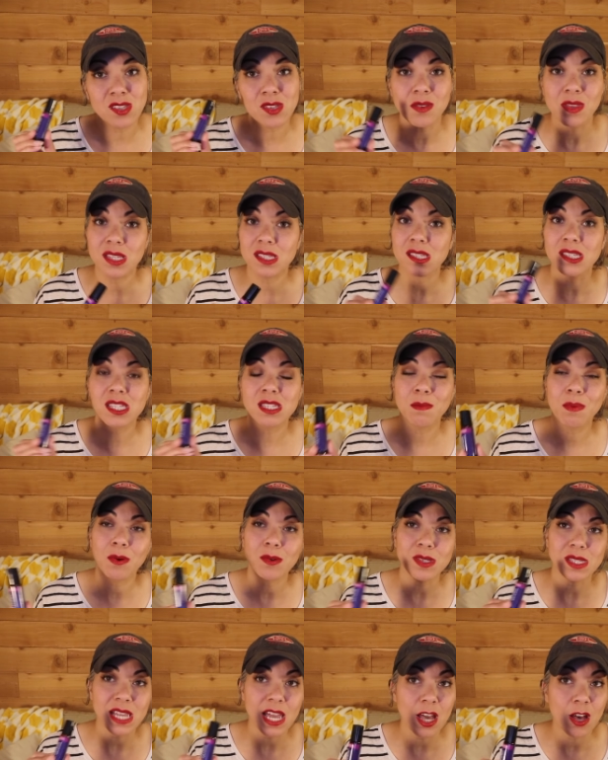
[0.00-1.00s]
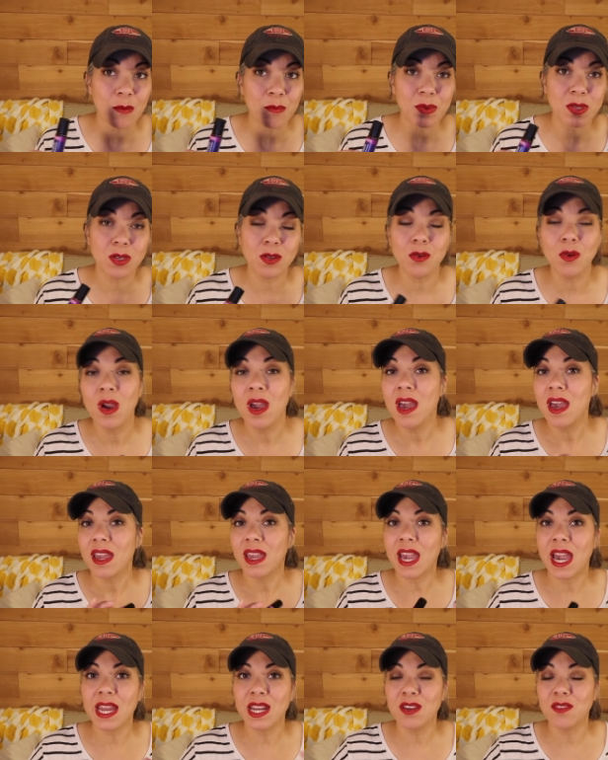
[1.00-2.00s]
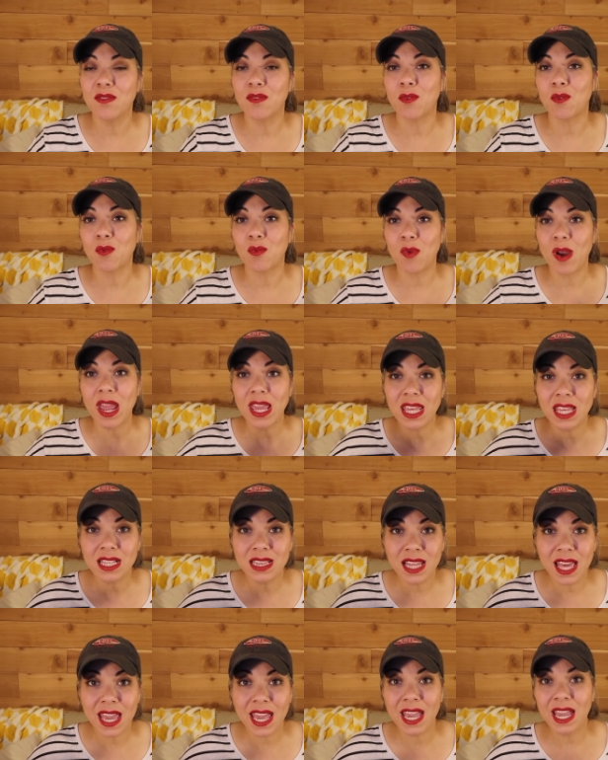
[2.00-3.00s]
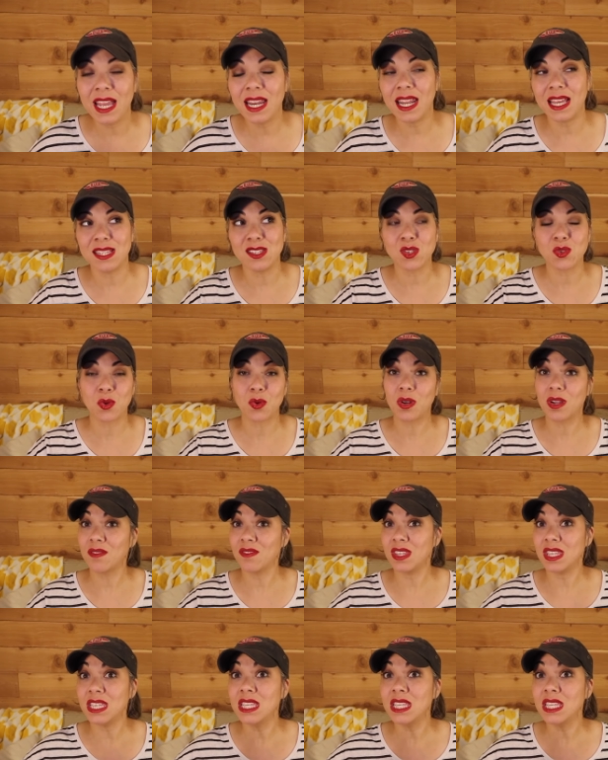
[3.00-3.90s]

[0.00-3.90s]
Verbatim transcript: So this is supposed to help you kind of regulate and sort of